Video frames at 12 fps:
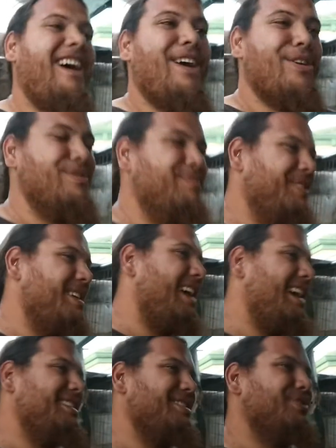hope you
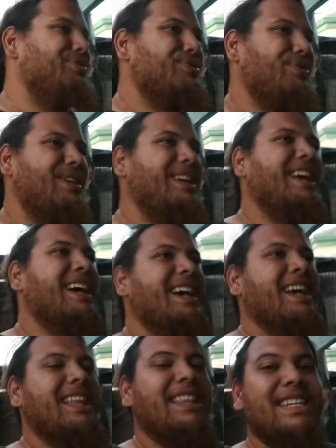guys enjoyed
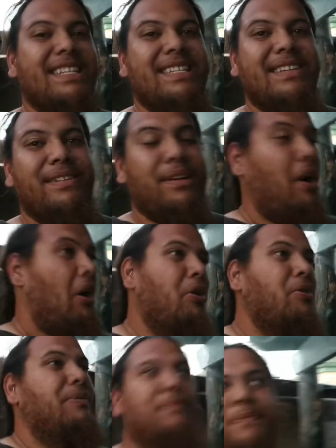this
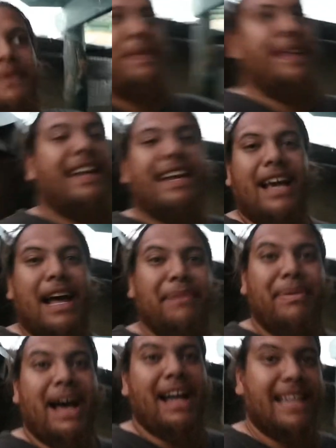whole thing
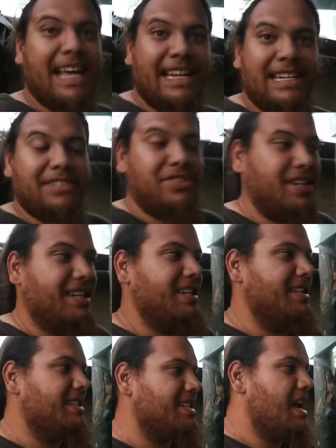about getting
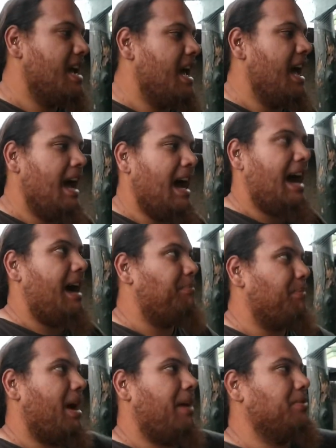chickens.
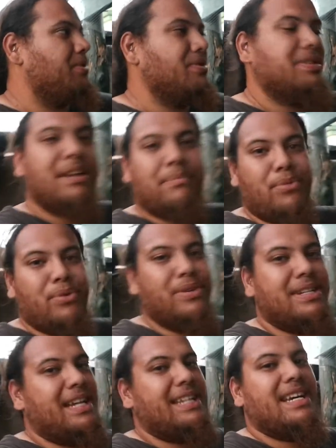I'll do some more
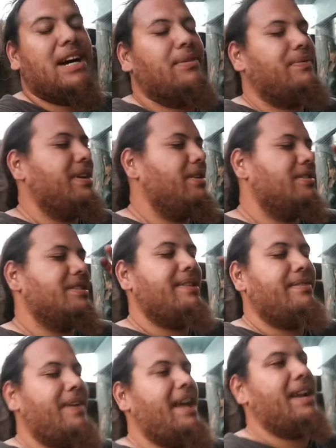detailed videos if
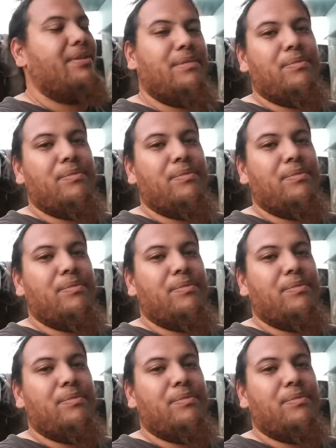anyone